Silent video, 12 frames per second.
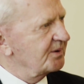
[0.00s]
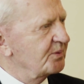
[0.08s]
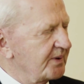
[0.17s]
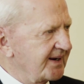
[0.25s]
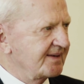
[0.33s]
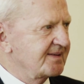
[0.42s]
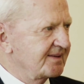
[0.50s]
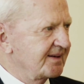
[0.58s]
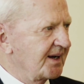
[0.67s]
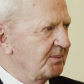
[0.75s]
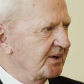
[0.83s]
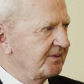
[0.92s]
the waste
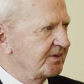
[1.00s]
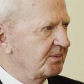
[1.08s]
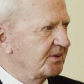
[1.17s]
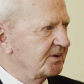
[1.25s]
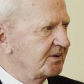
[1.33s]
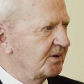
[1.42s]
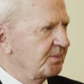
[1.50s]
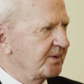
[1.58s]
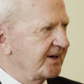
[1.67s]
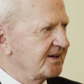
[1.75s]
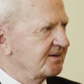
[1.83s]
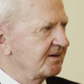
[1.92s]
coming from the
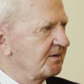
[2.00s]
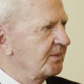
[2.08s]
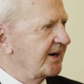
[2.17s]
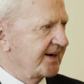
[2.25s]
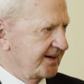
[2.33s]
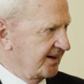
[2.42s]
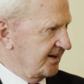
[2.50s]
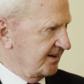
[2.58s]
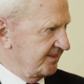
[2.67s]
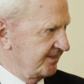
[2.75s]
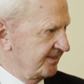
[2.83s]
operation of Baraka.